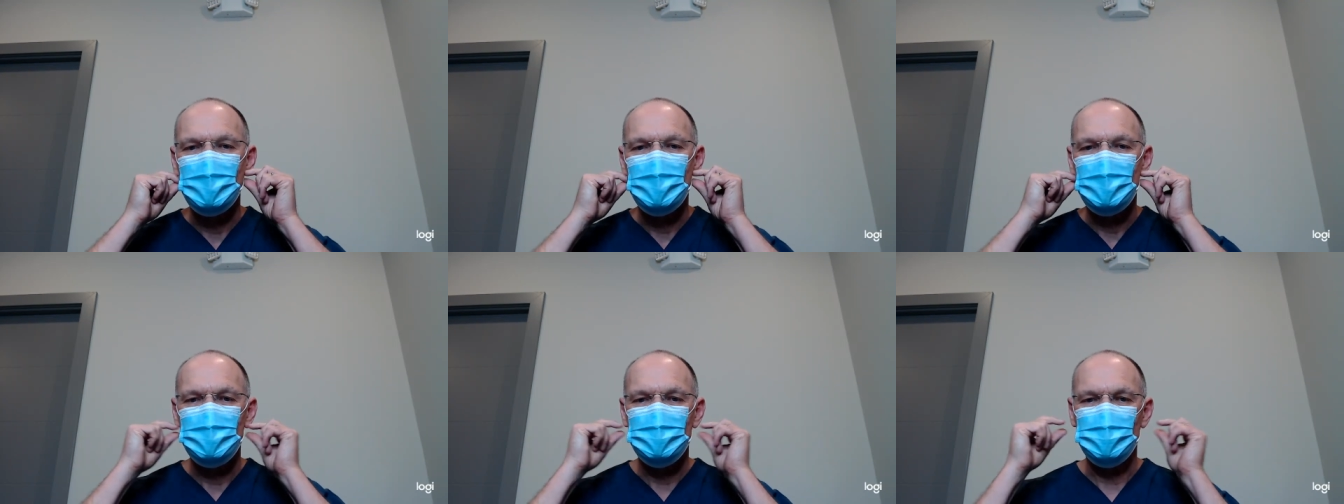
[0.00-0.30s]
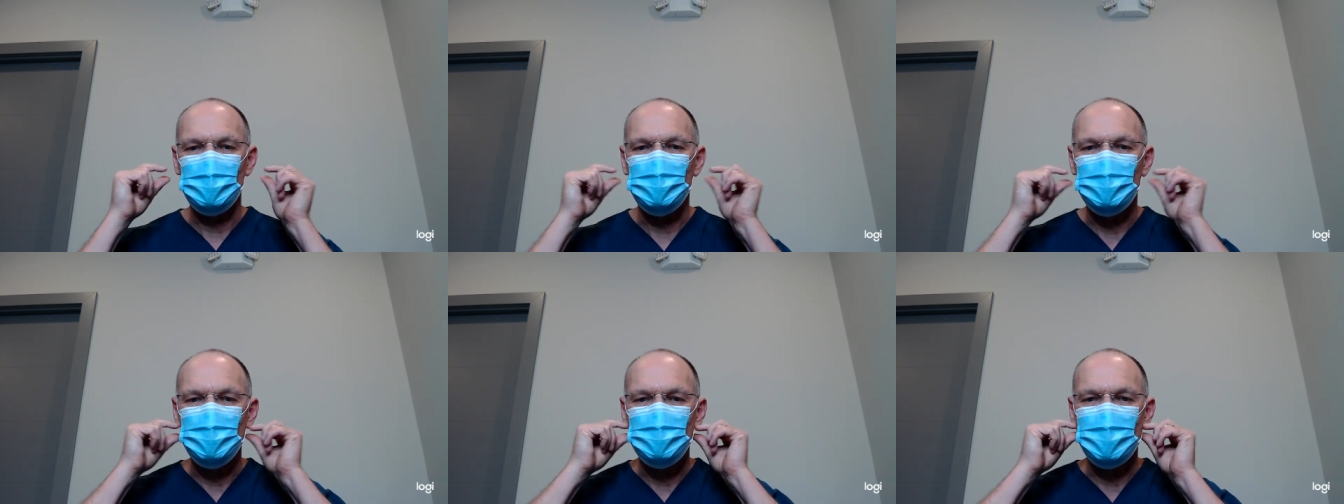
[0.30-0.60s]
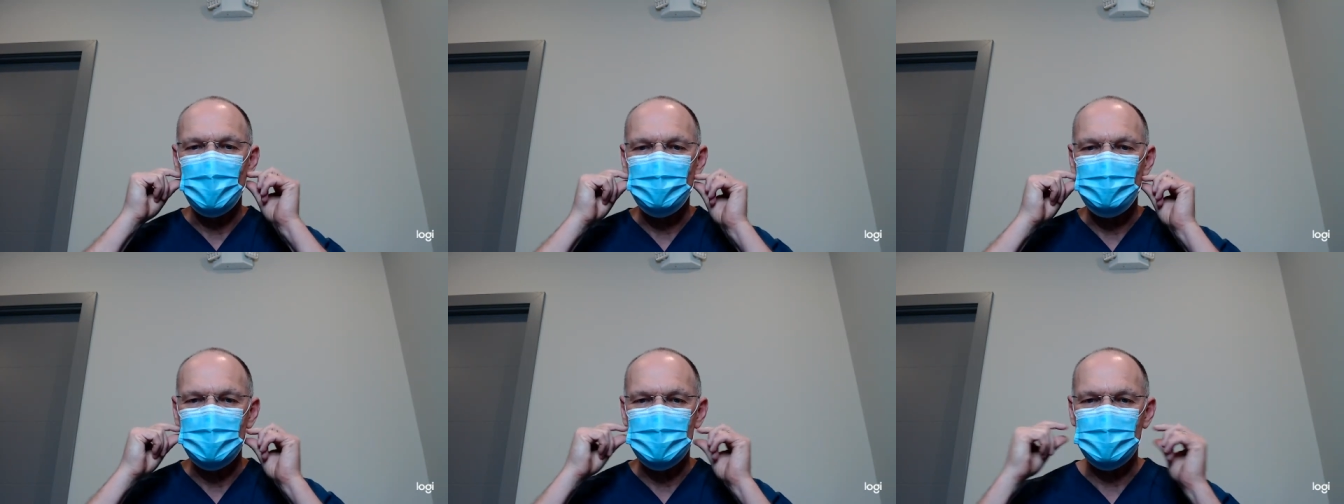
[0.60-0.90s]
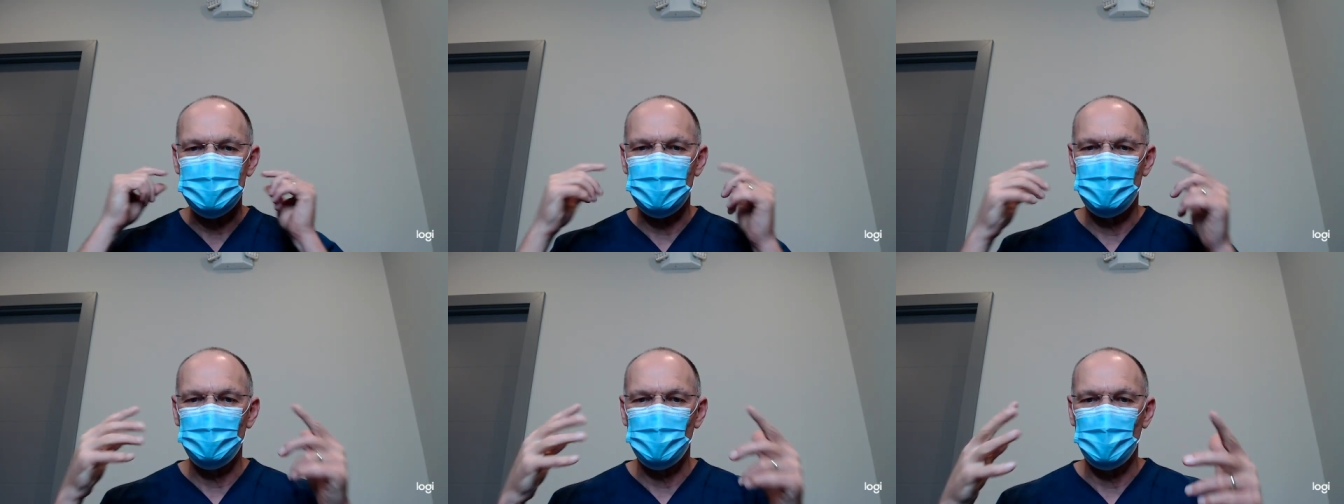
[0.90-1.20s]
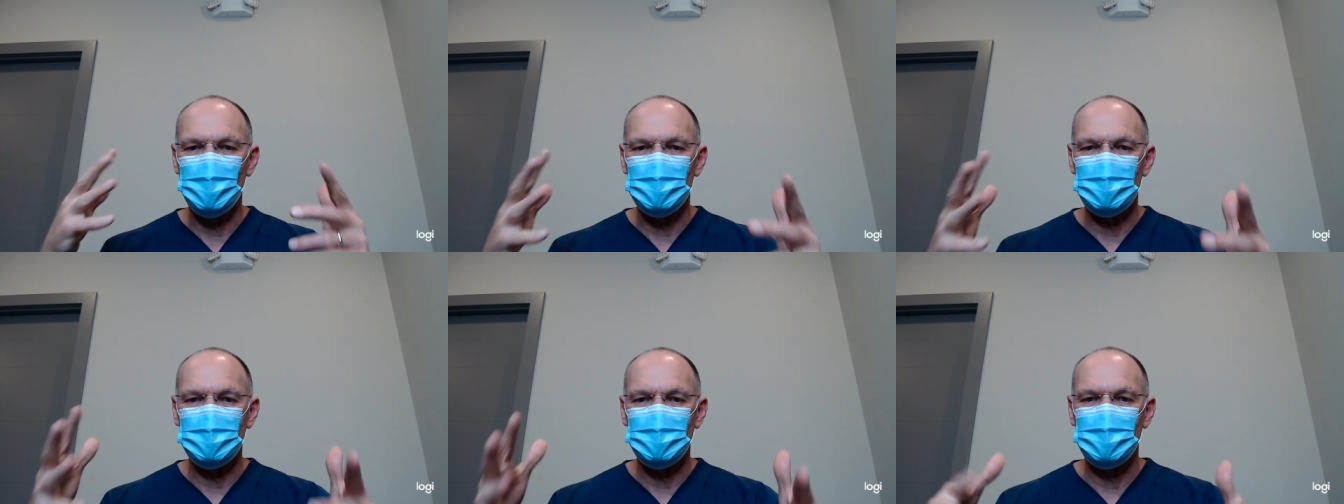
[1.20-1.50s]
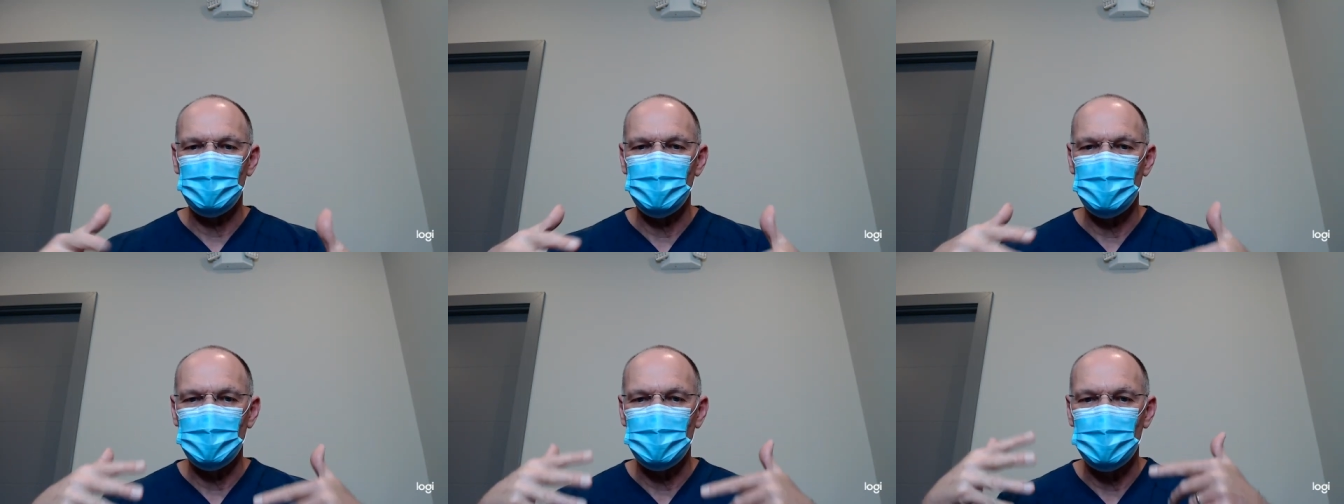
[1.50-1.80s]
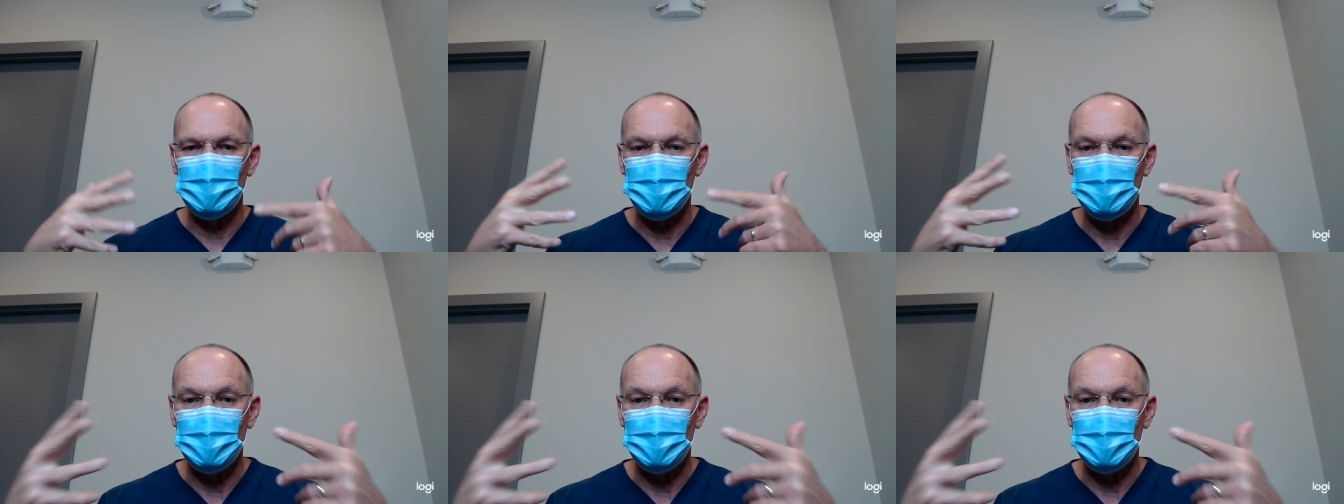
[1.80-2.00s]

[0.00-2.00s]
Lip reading: So you may be someone in an